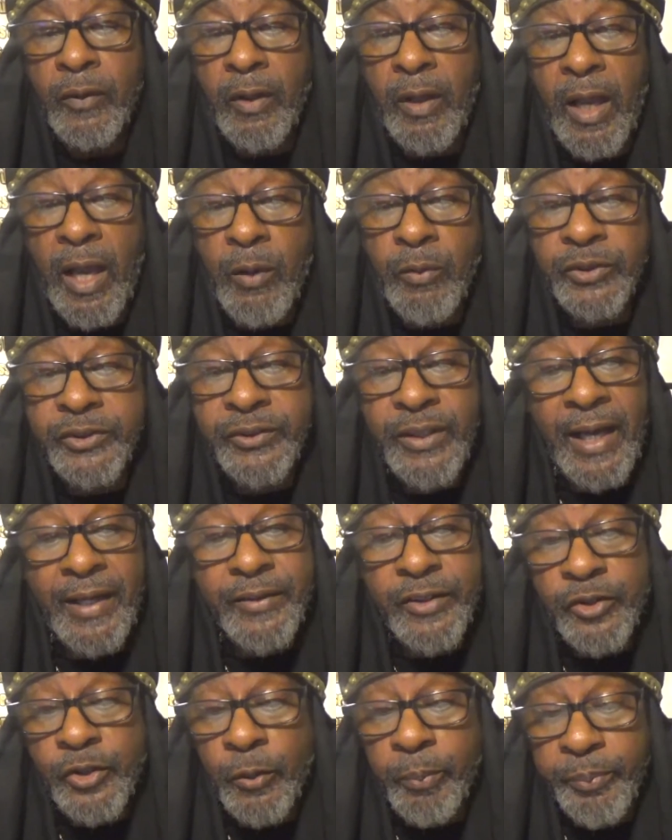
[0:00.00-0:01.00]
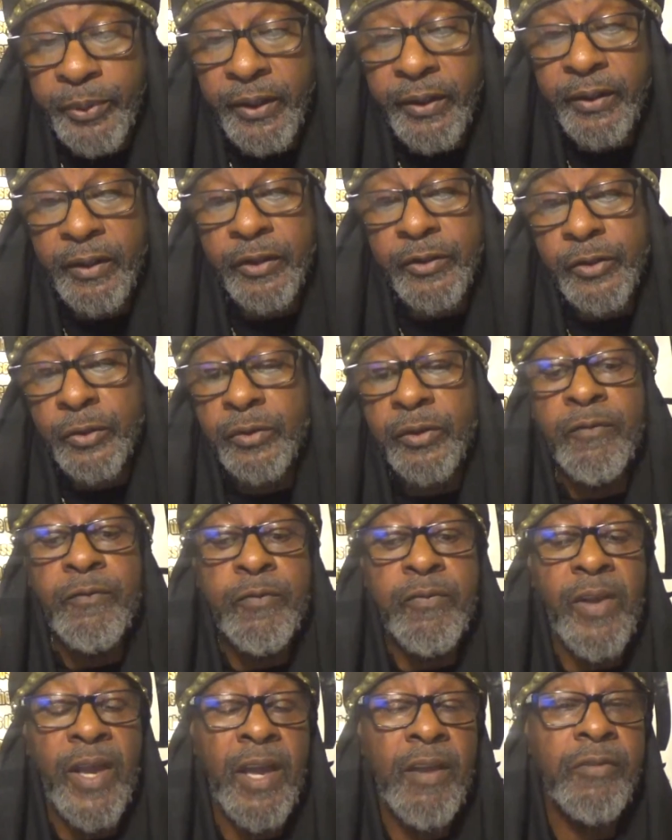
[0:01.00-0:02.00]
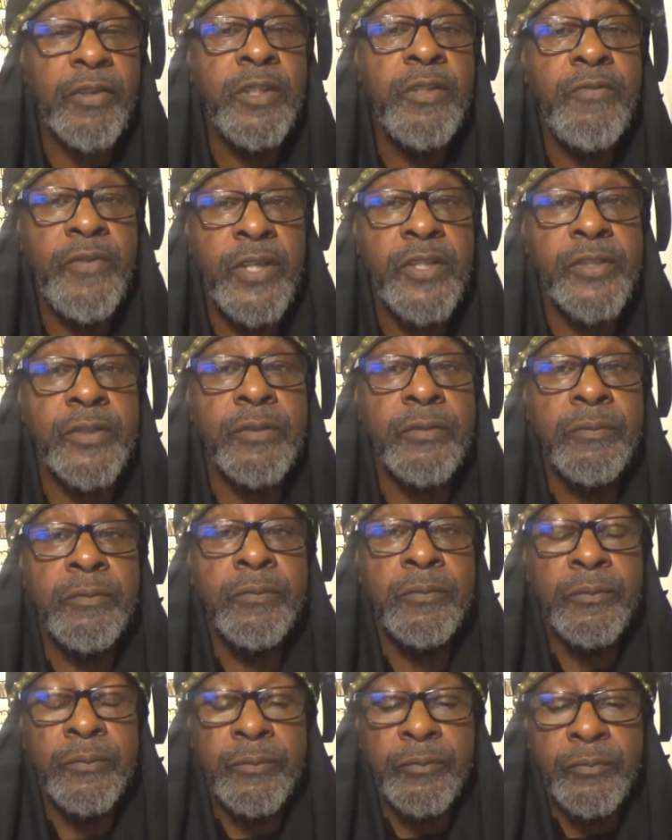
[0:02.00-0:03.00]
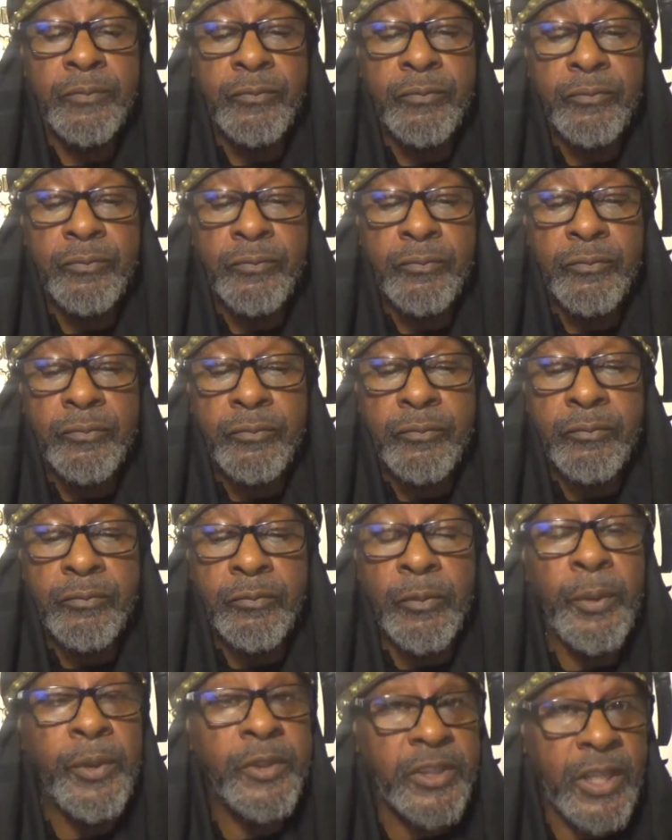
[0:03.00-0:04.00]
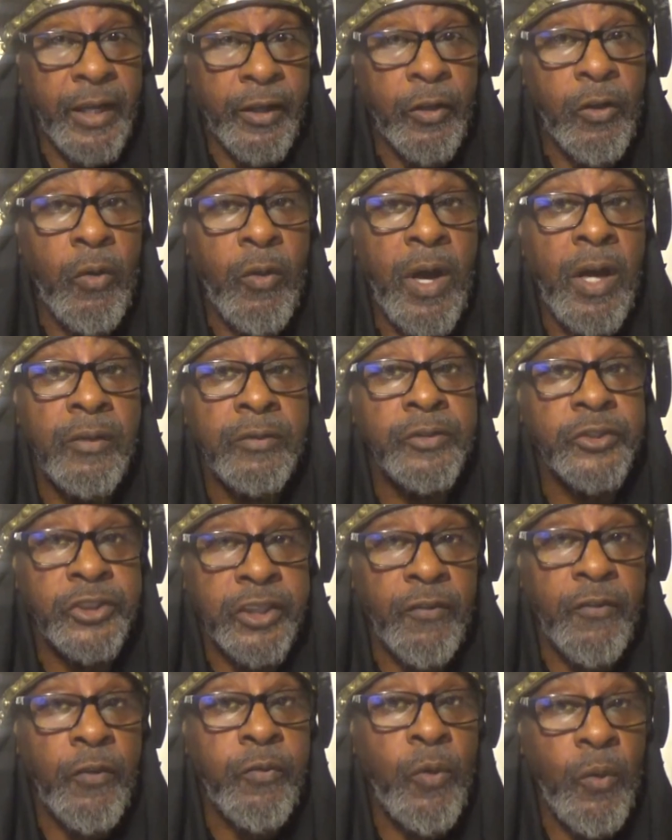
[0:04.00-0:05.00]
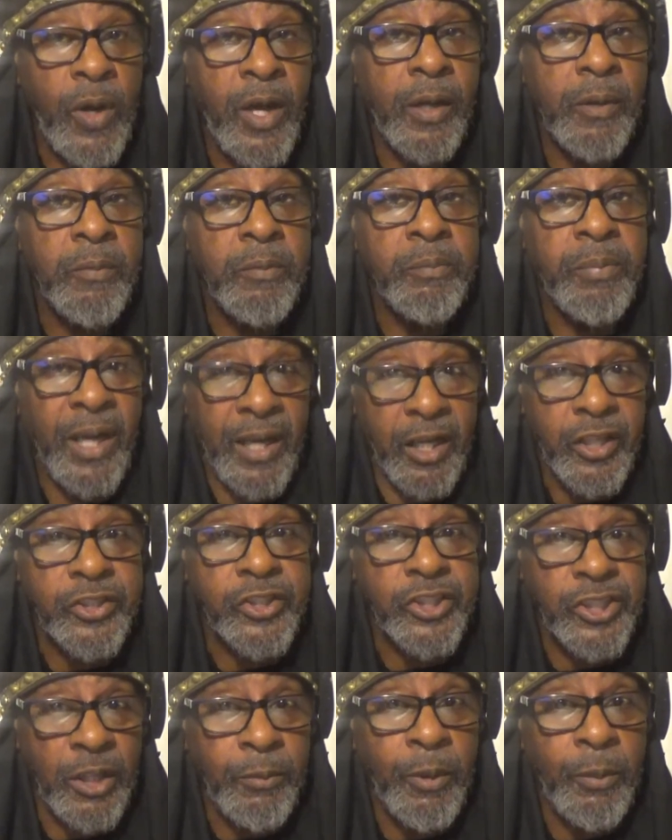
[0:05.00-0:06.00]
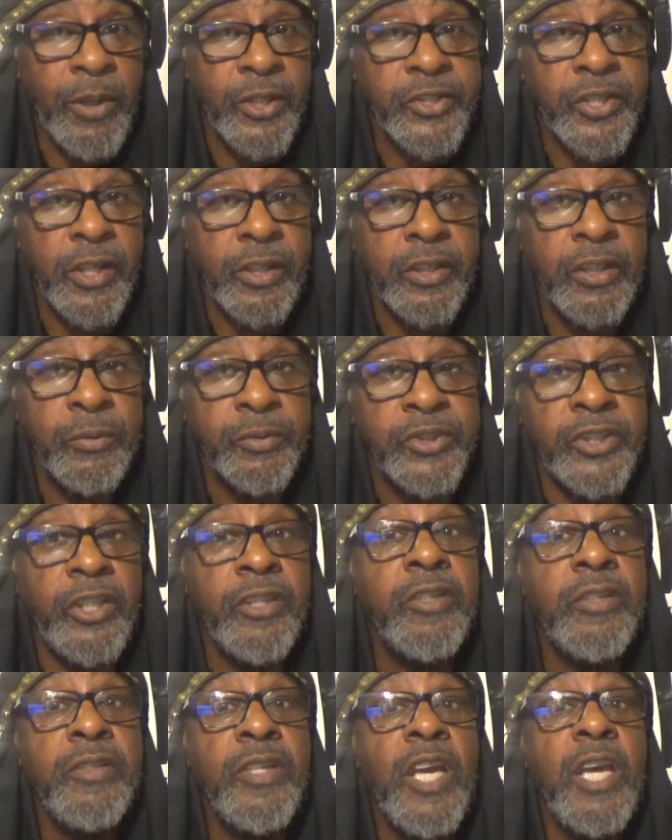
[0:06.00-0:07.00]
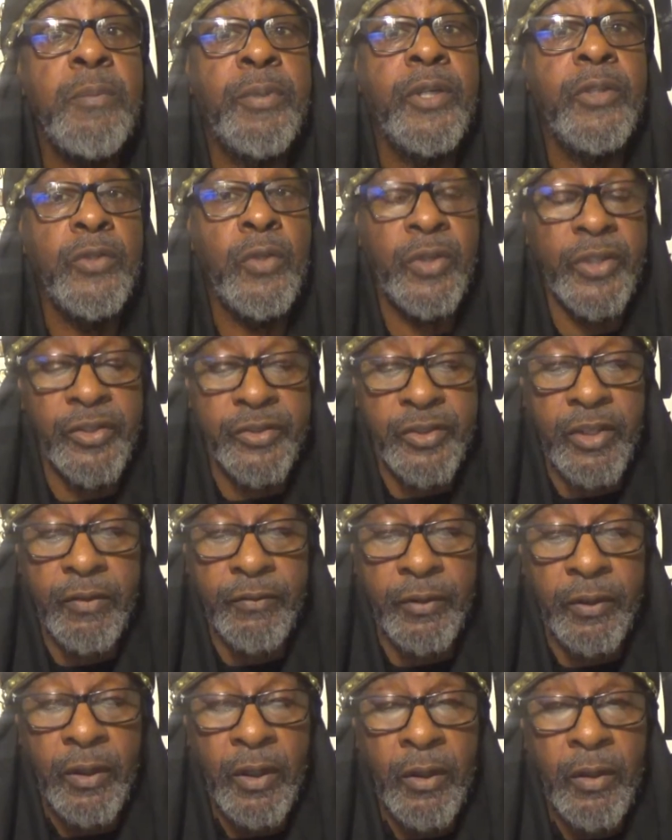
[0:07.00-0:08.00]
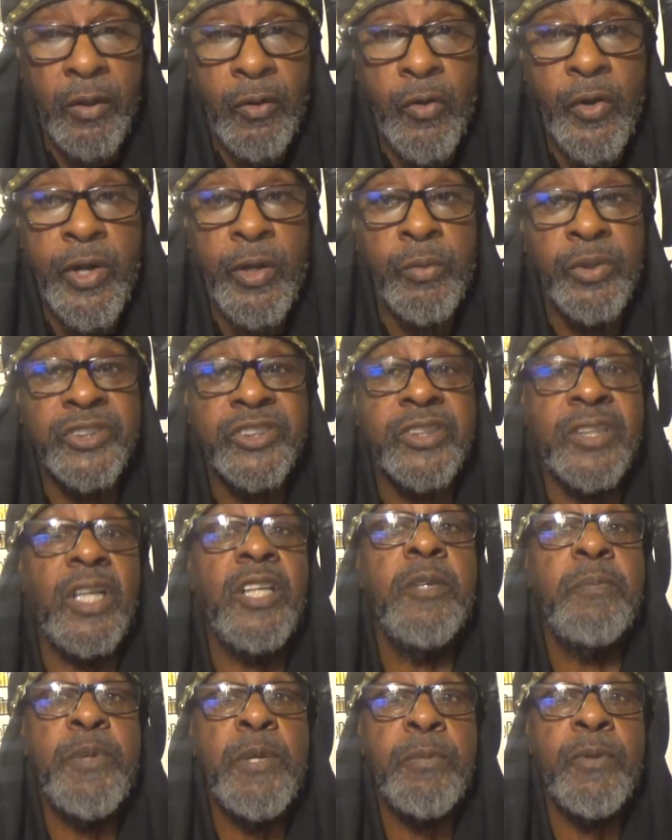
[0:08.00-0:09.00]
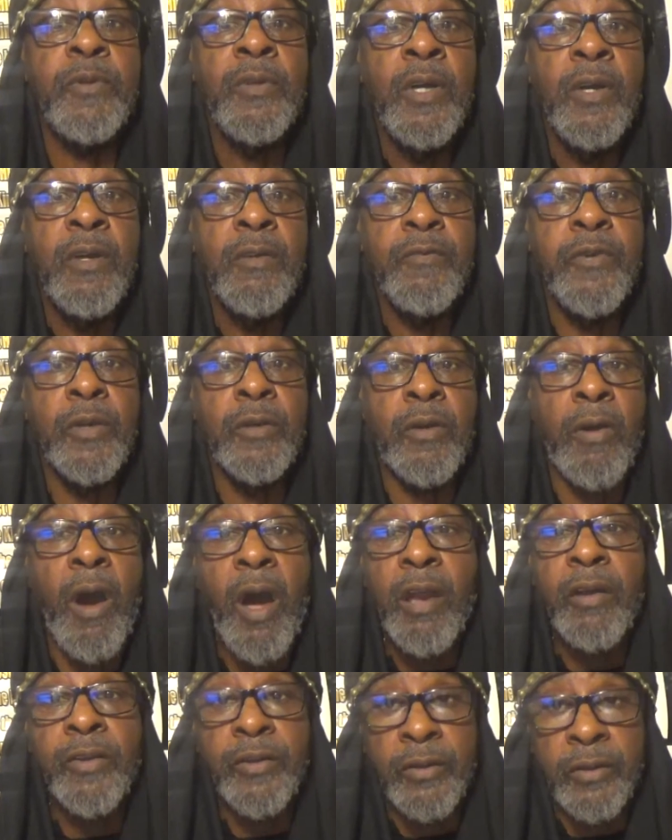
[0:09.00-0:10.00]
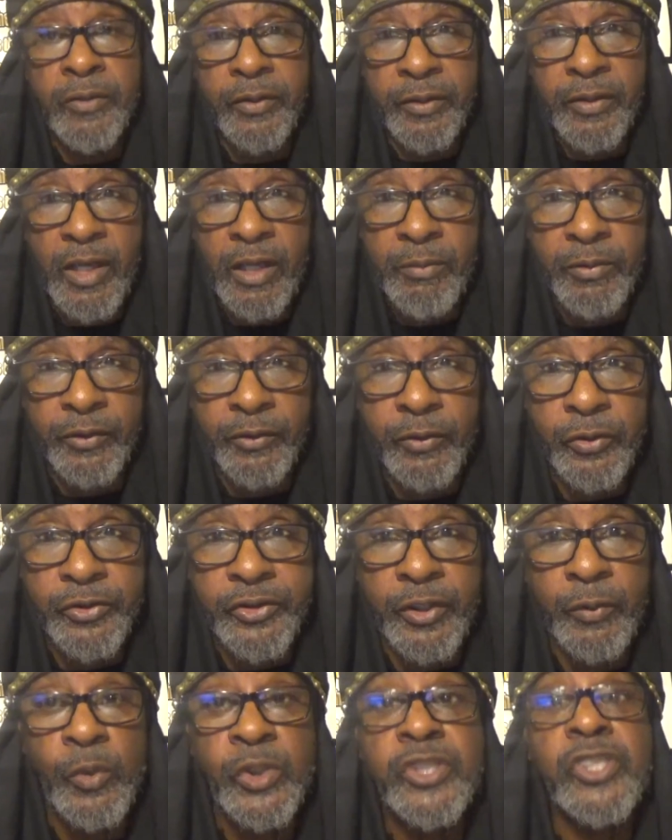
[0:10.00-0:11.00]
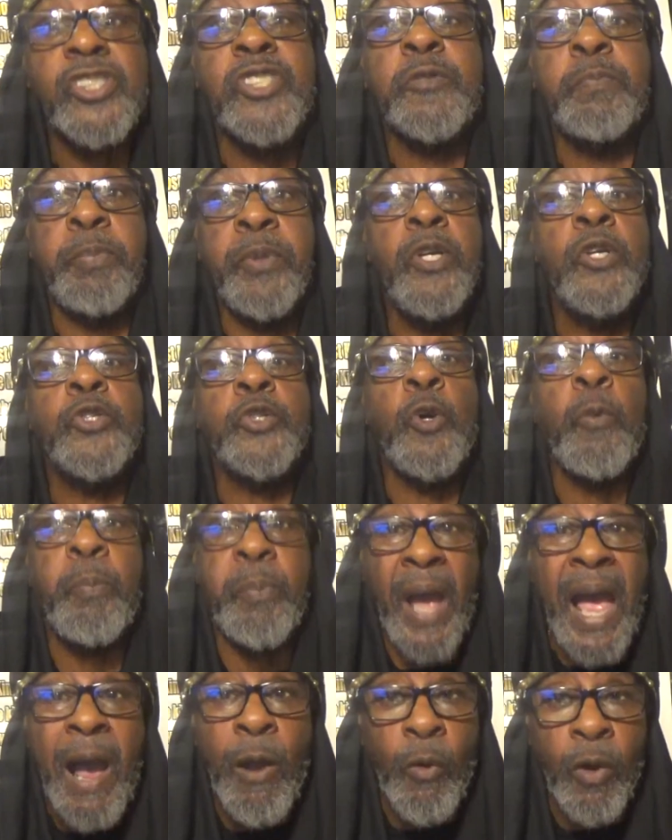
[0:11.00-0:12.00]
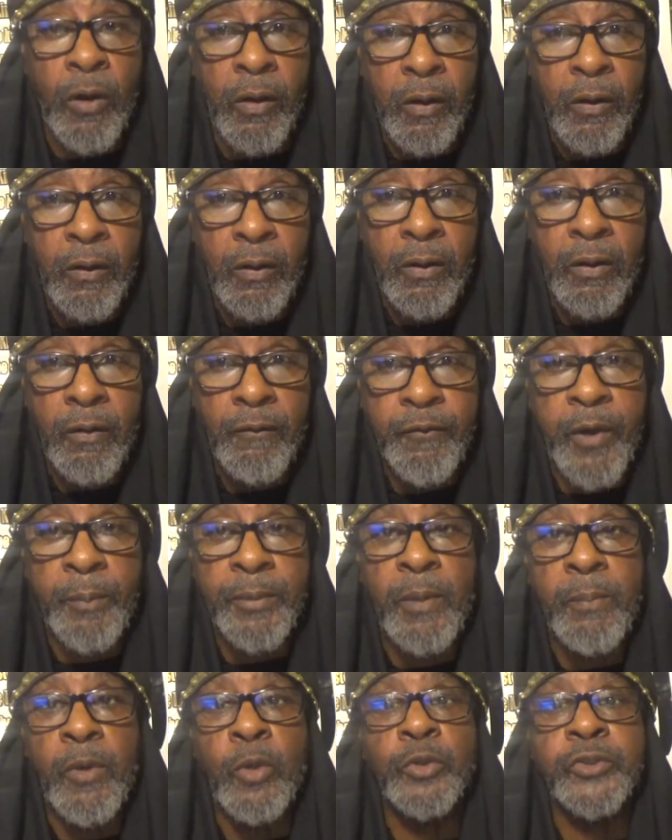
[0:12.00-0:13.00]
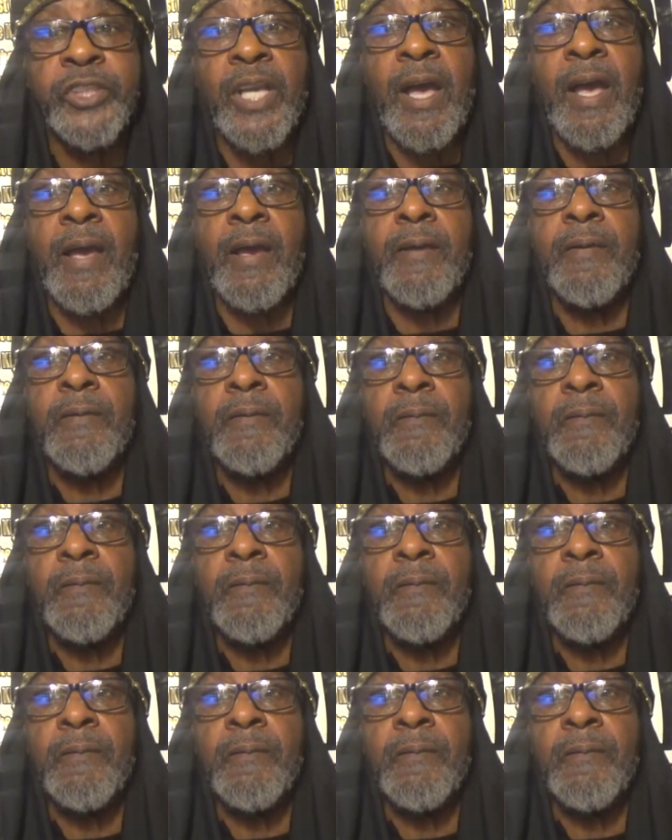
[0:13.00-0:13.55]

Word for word: I was not disobedient unto the heavenly vision. He's got to go out and suffer for what? The Hashem in the name of the anointed Savior, who he was killing people for calling on the name of the anointed Savior, which is spiritual power from the Most High,